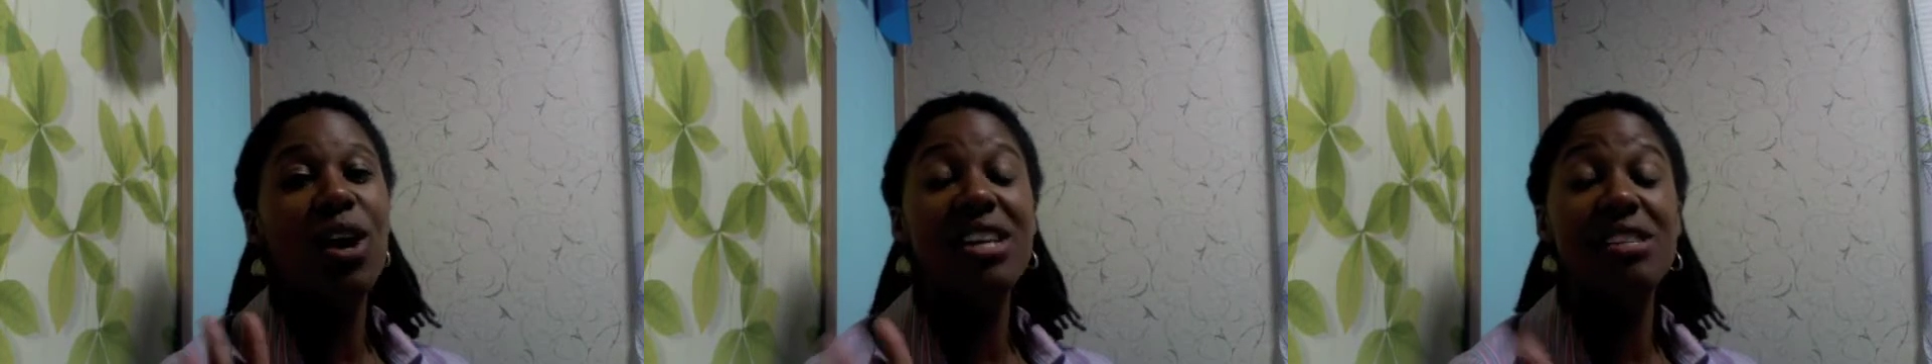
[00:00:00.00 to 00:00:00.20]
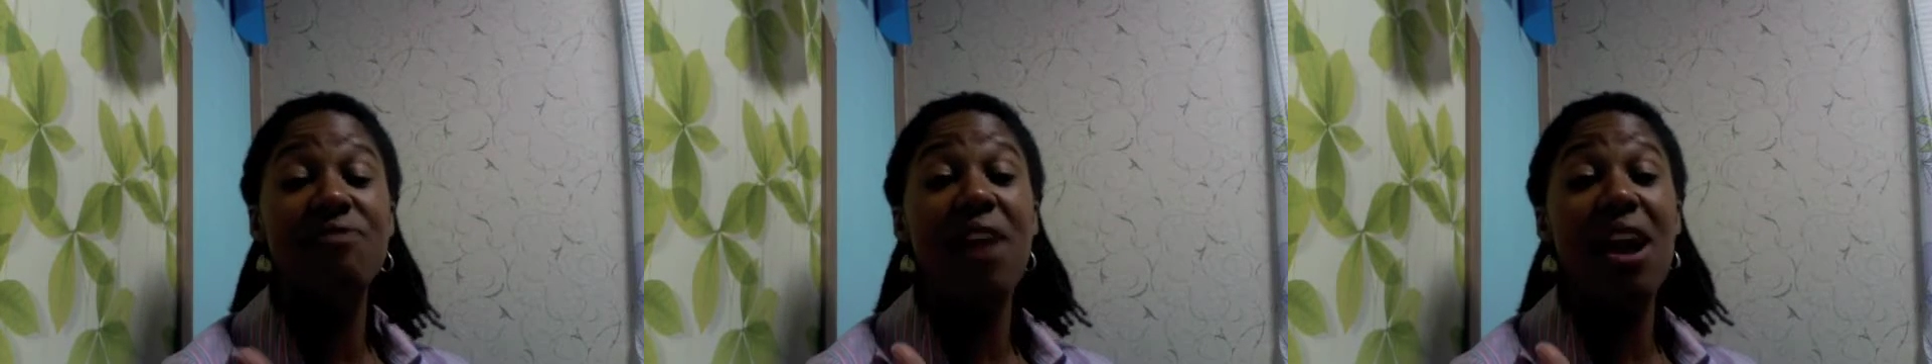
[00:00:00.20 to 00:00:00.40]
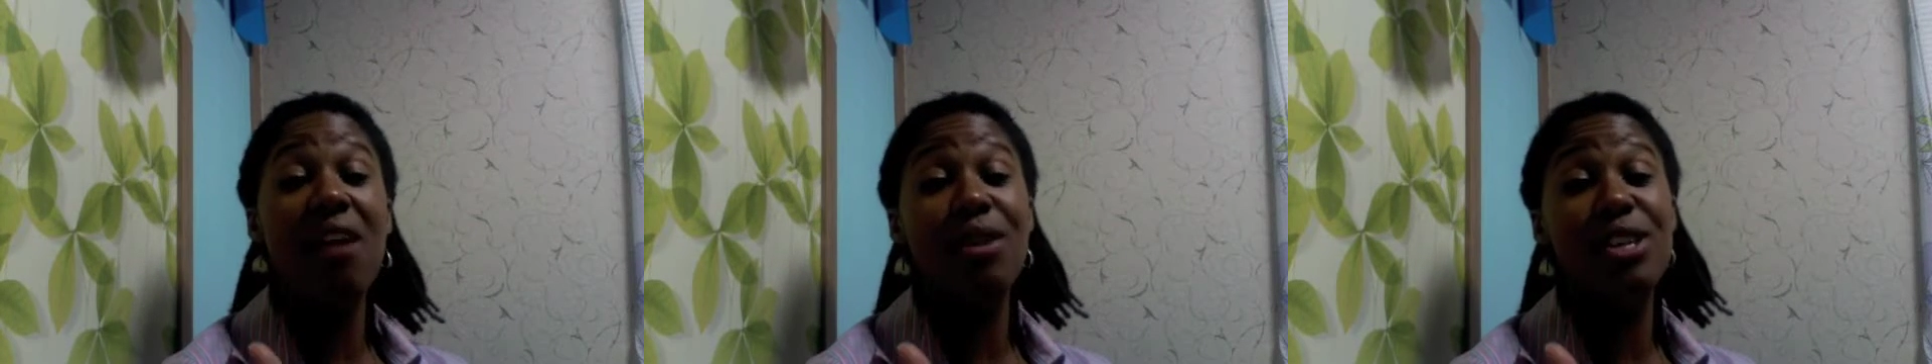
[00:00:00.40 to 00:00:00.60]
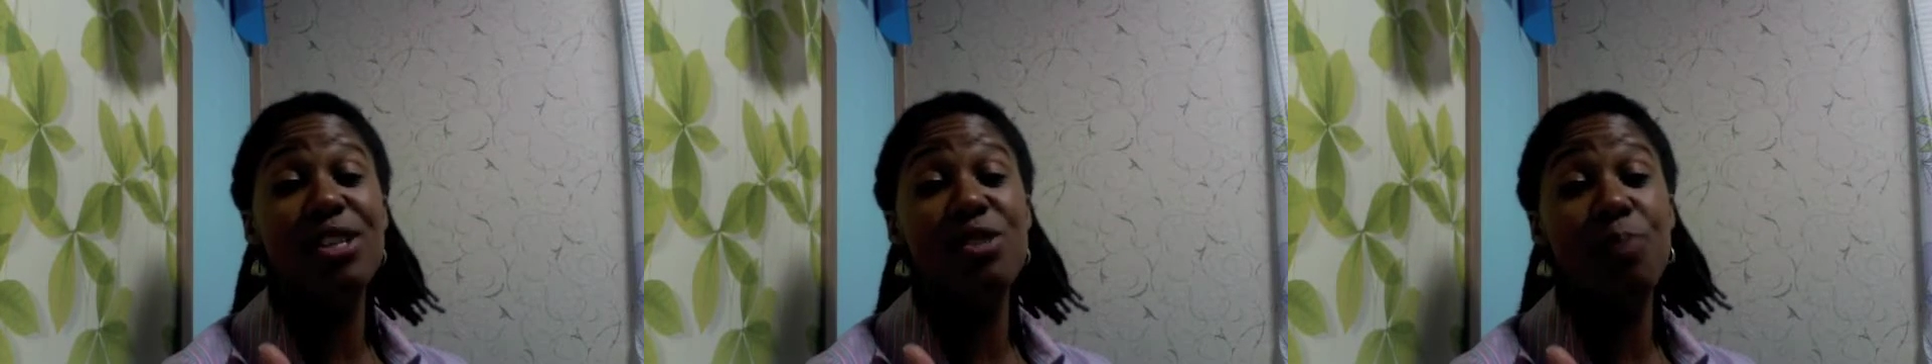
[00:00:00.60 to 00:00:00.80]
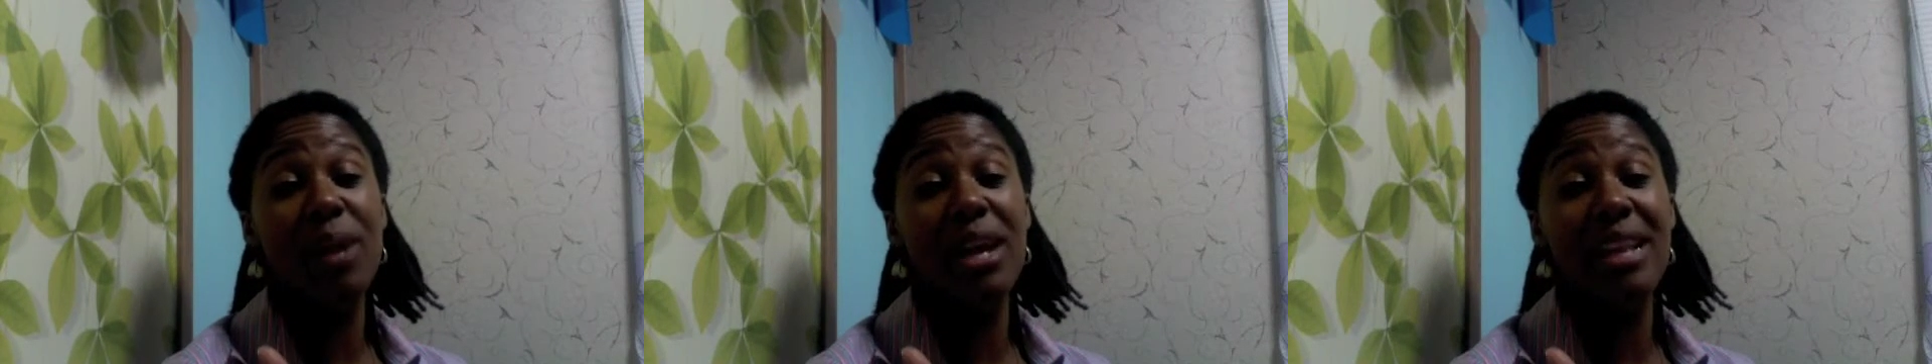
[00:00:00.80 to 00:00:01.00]
because the fireworks
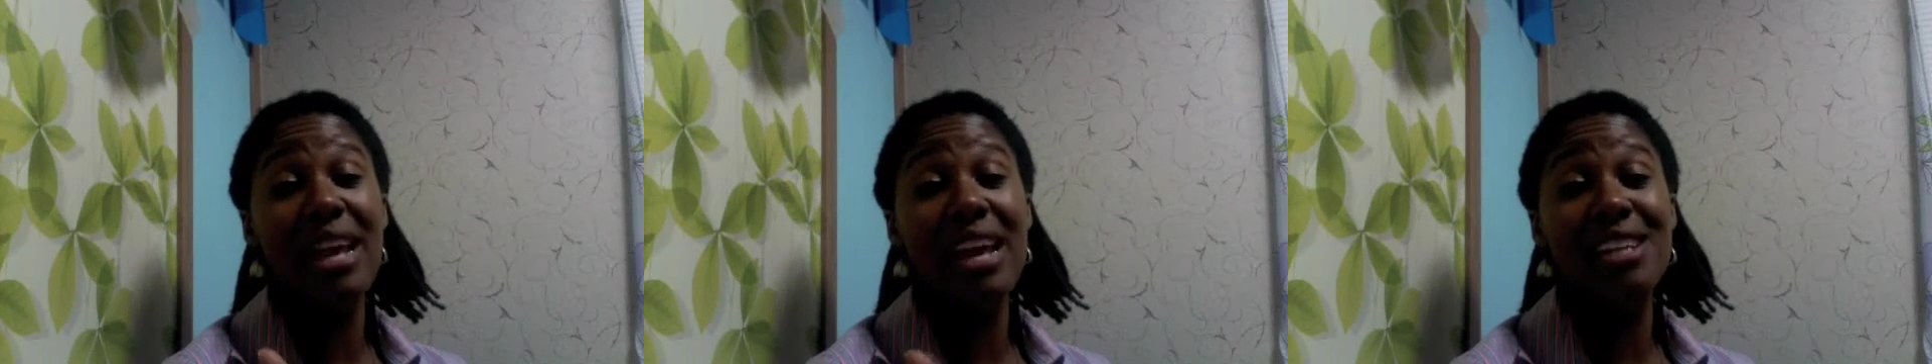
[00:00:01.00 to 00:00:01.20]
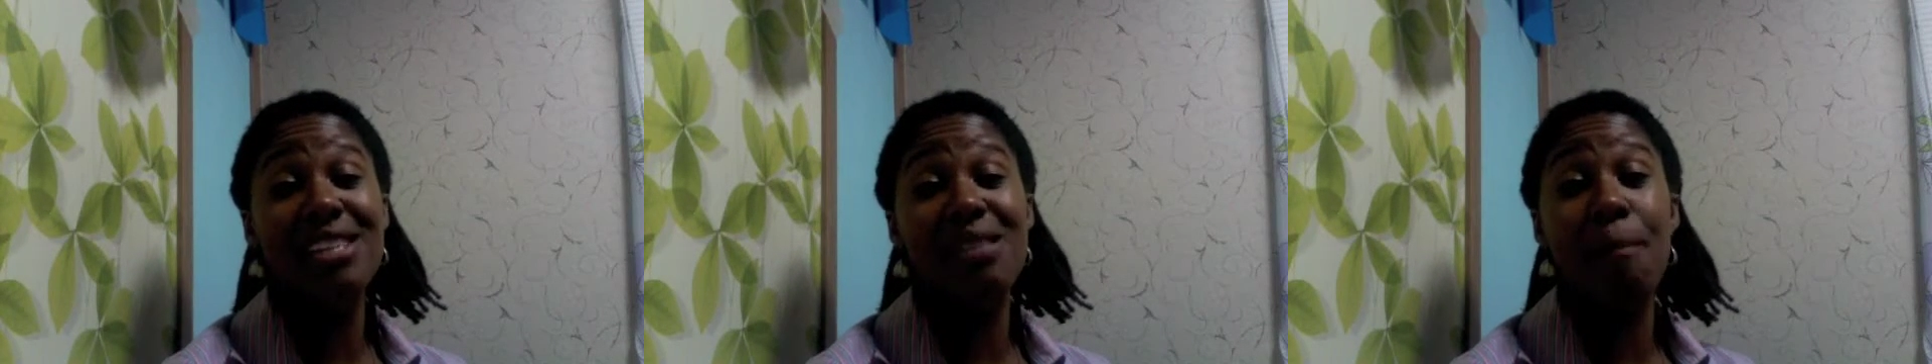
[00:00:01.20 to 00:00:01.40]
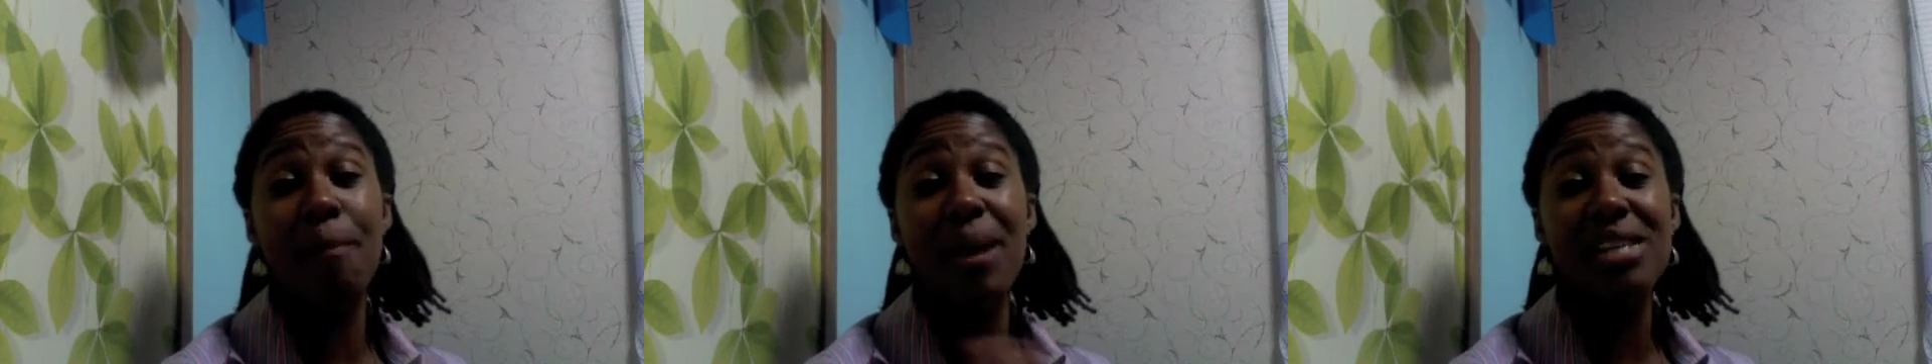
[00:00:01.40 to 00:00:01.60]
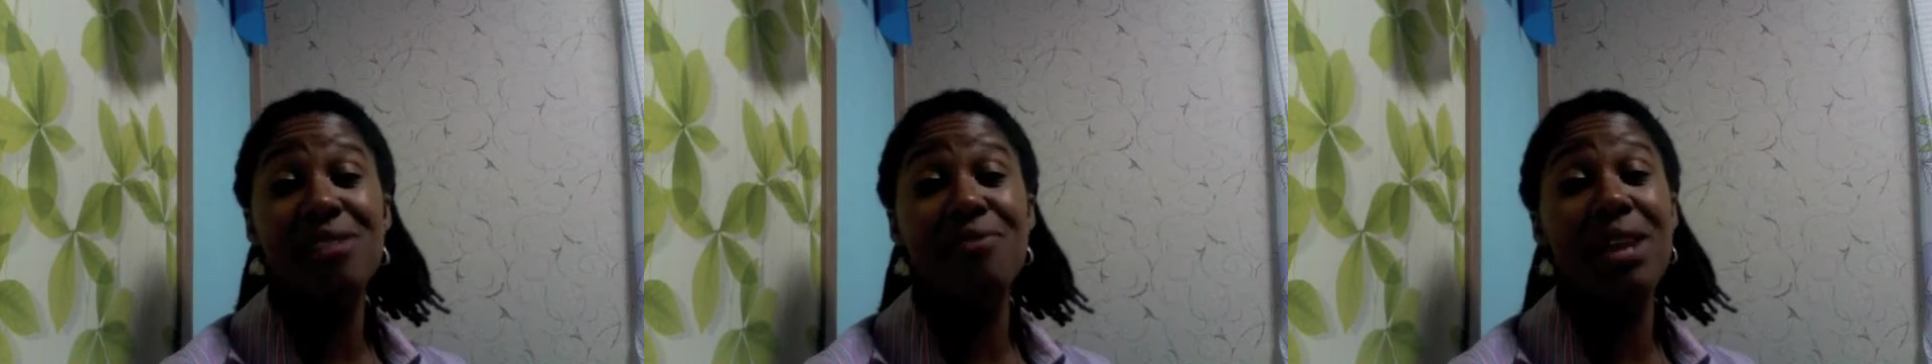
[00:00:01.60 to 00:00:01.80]
display at the end is the best